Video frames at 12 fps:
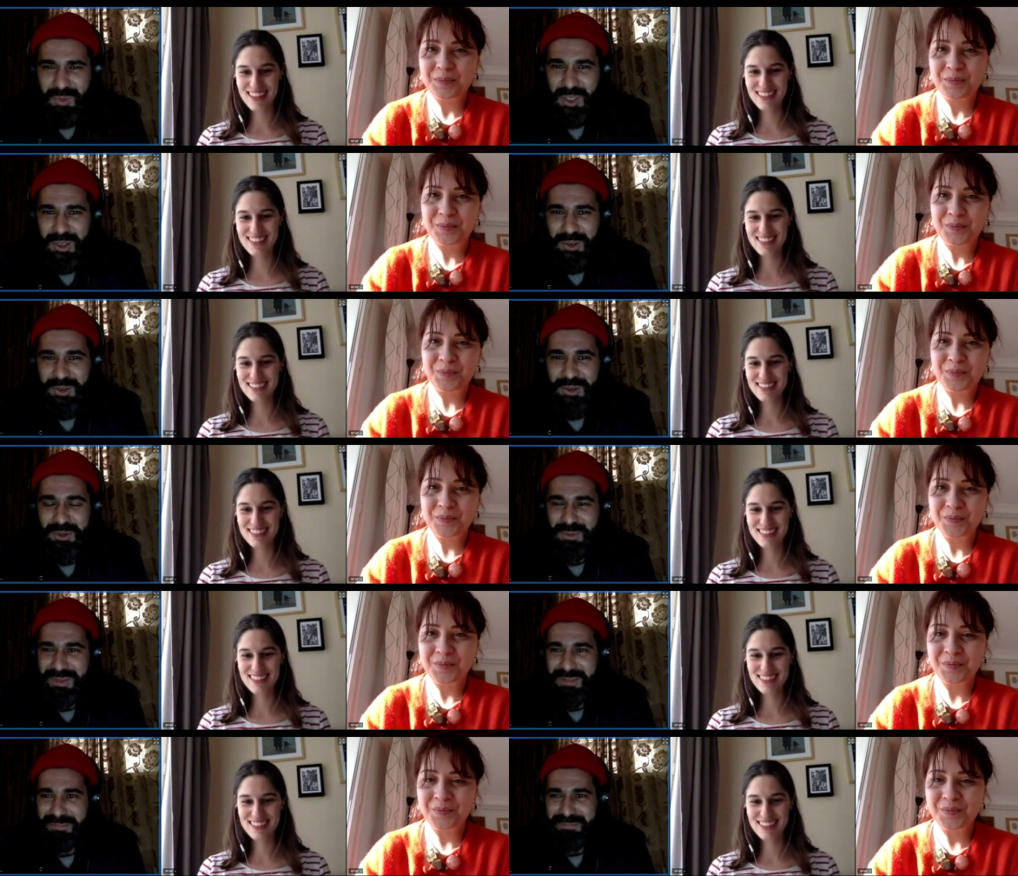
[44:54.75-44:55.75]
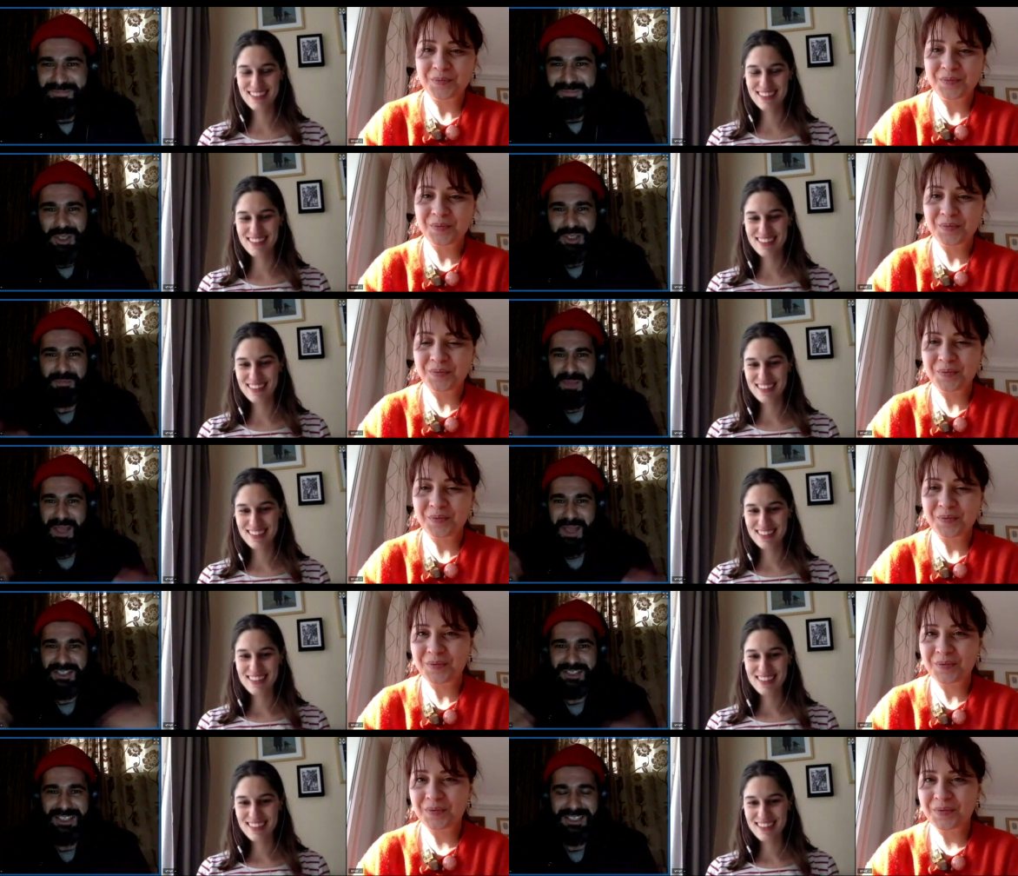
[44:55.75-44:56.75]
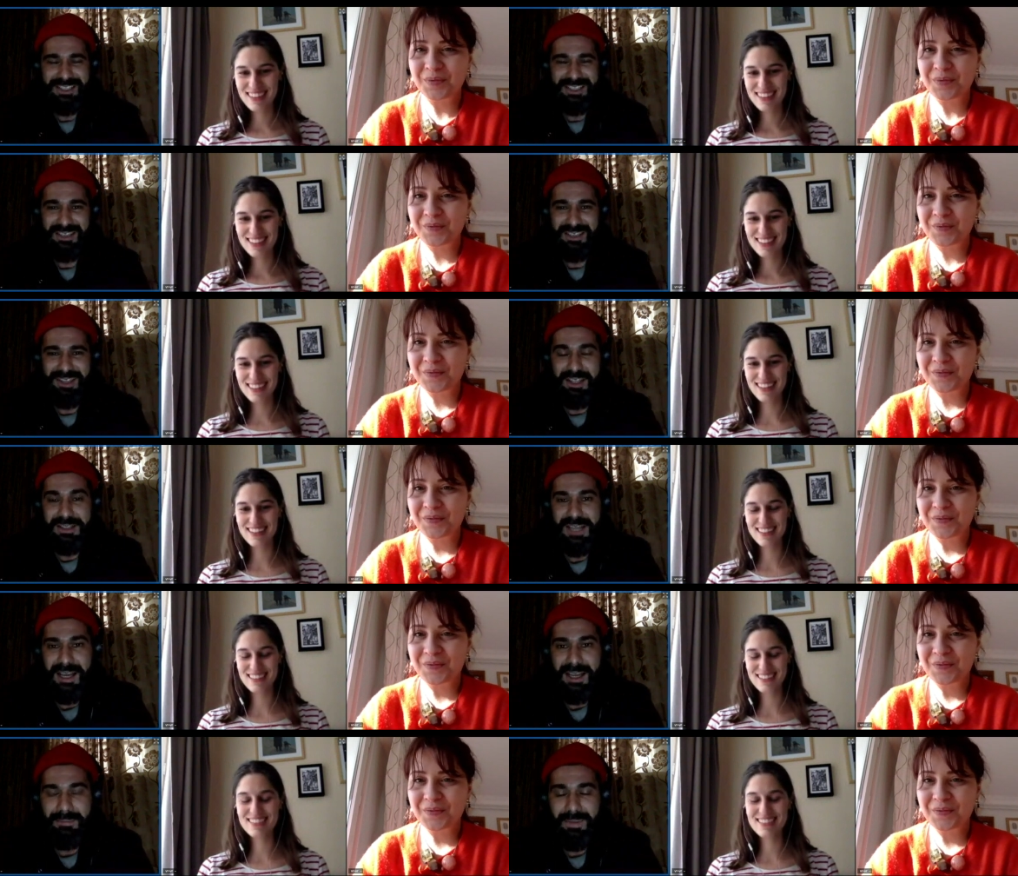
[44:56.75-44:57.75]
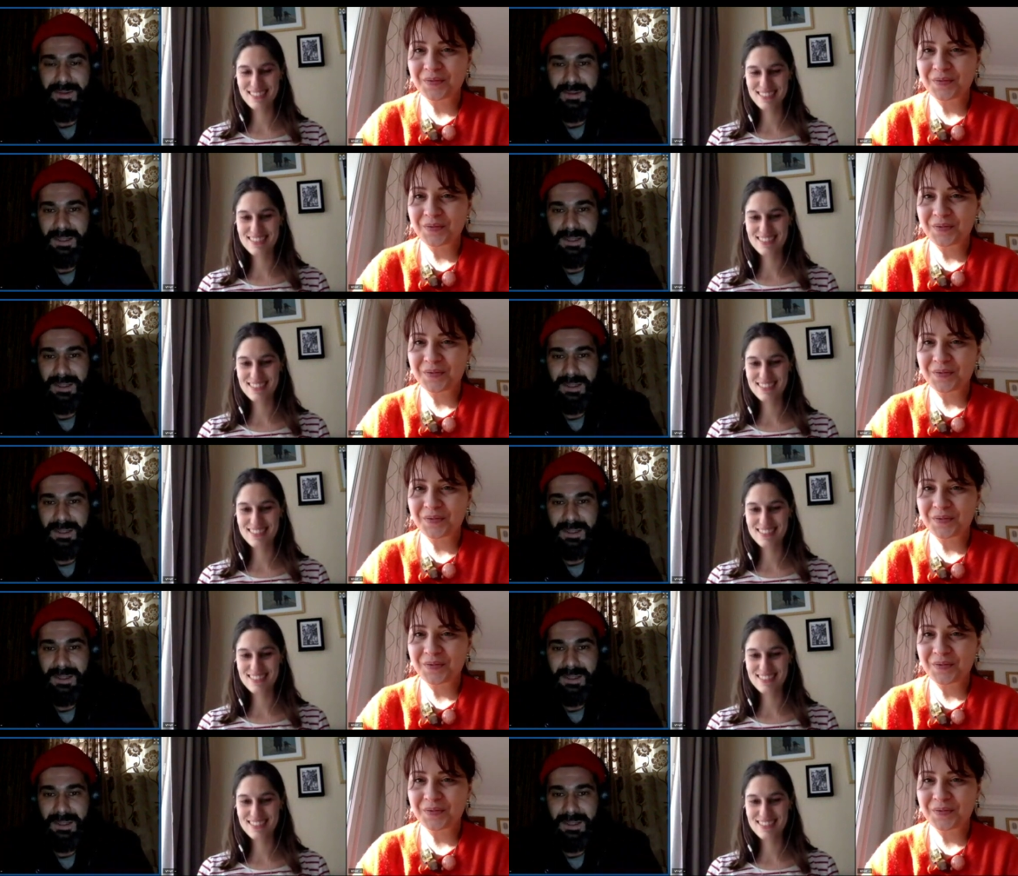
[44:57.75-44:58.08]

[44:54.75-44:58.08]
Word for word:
Speaker 1: Why don't you be just patient and give it the time?